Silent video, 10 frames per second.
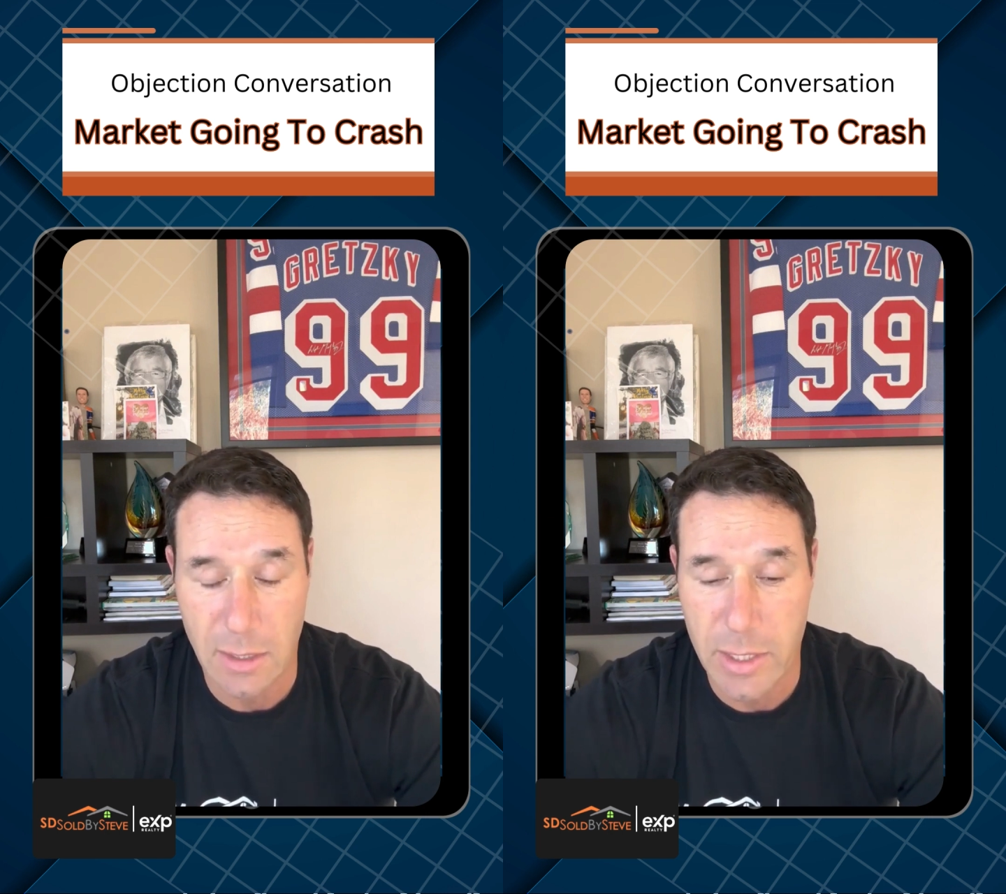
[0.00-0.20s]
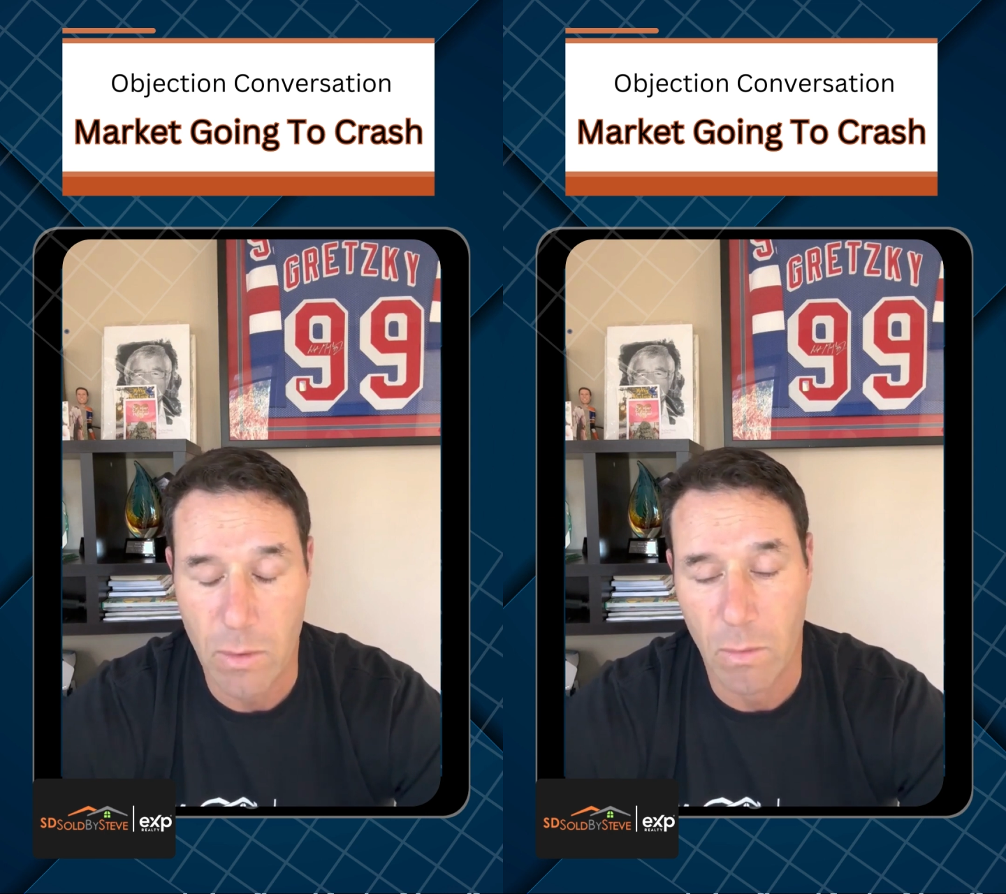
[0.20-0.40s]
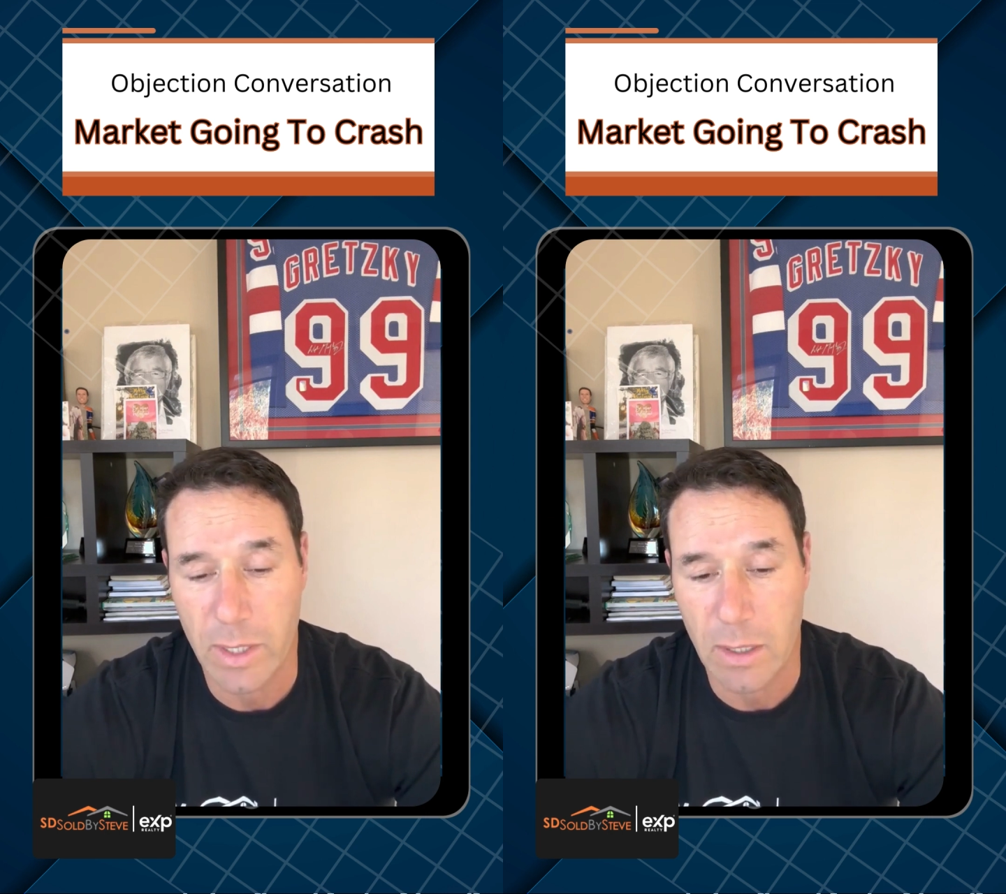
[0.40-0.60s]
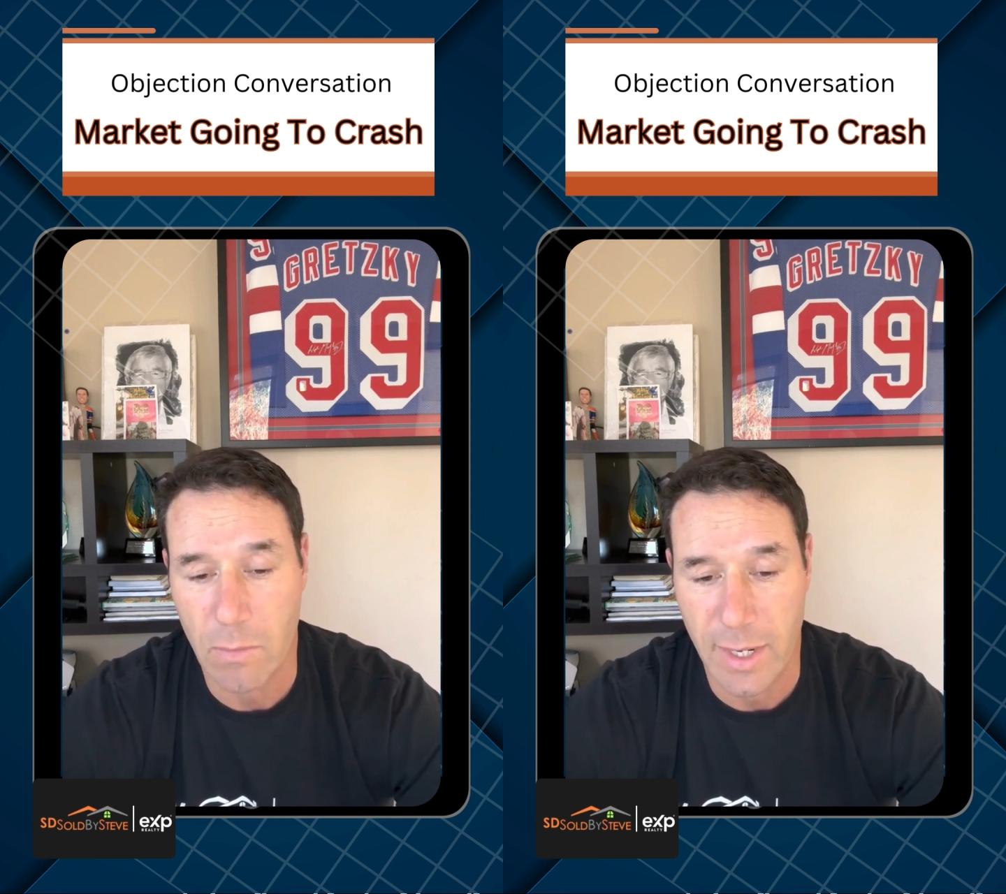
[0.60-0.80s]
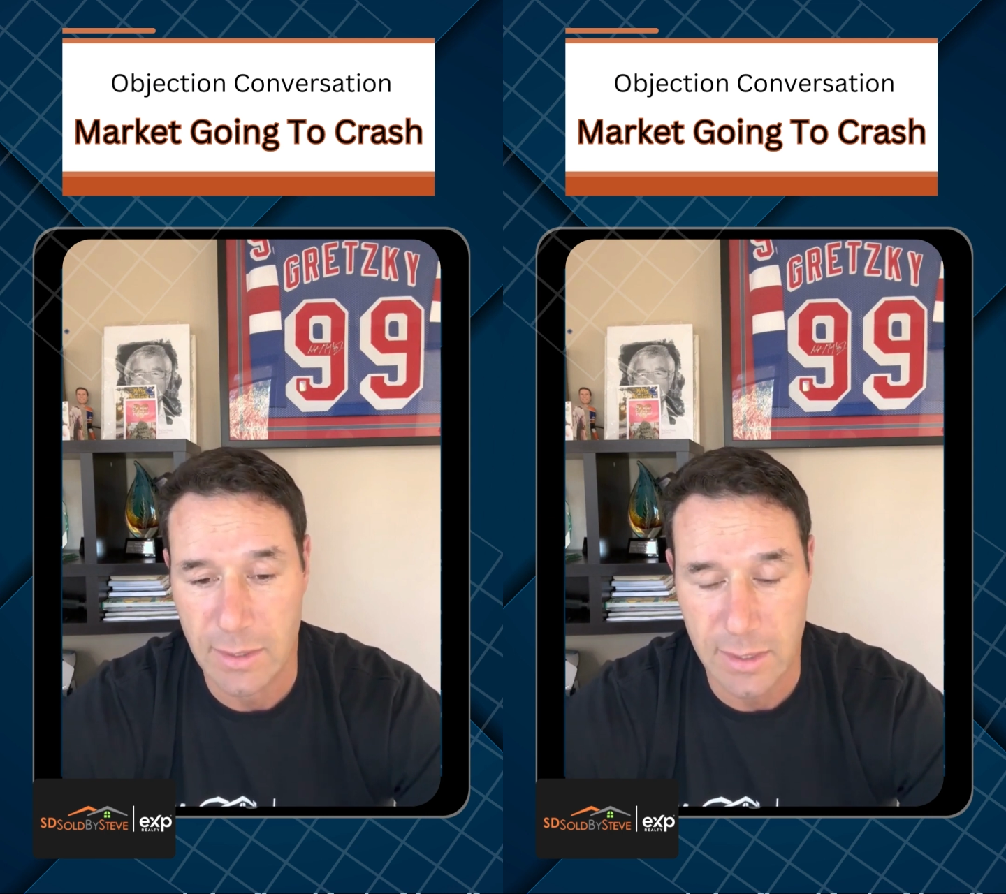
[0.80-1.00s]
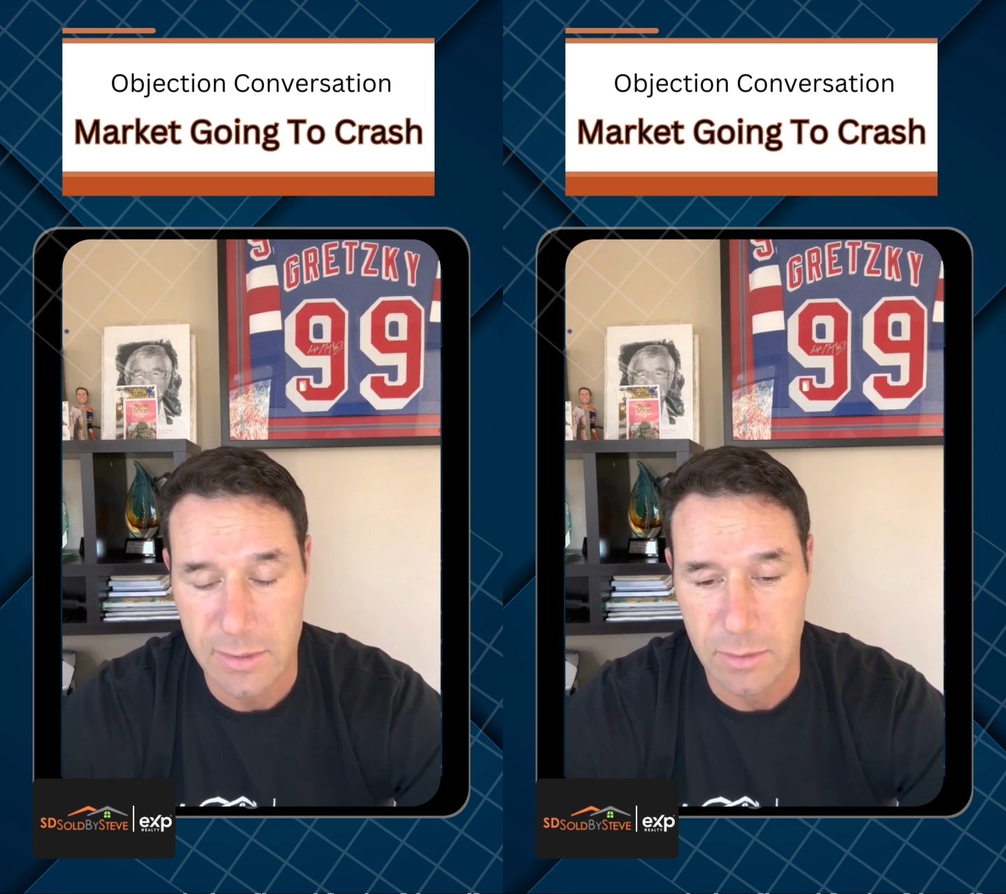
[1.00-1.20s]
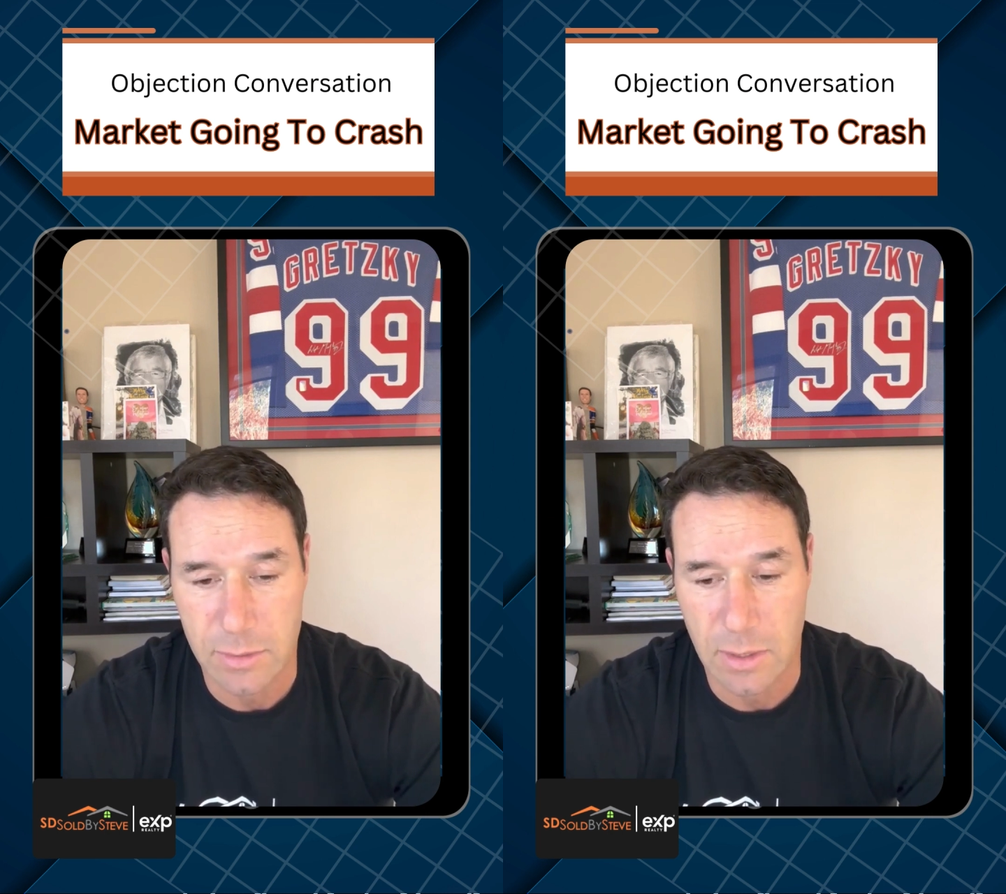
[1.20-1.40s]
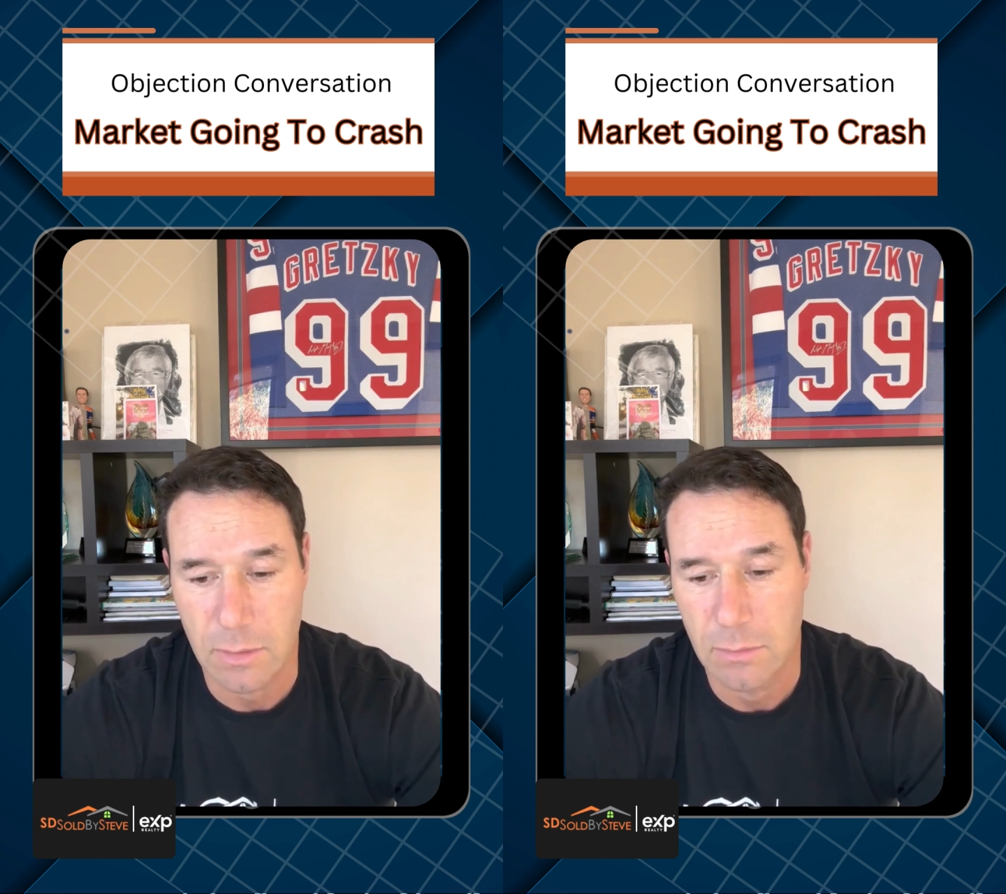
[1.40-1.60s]
Are you owning or renting,
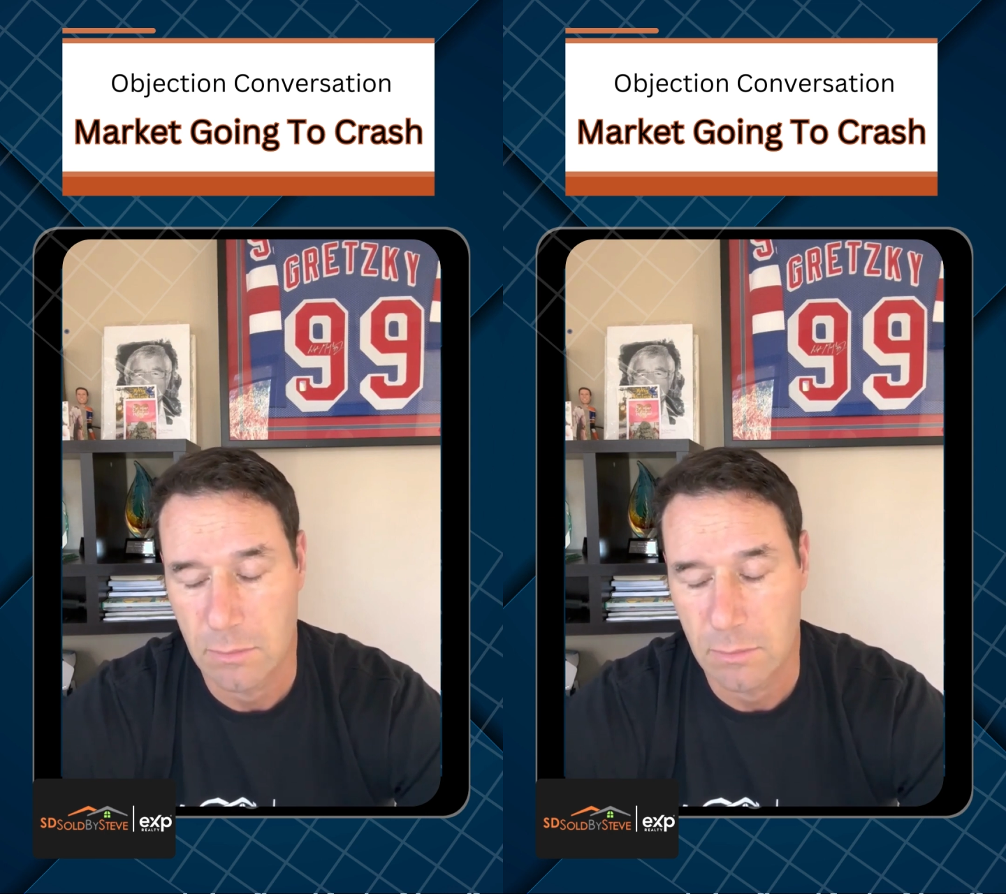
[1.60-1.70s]
Susan?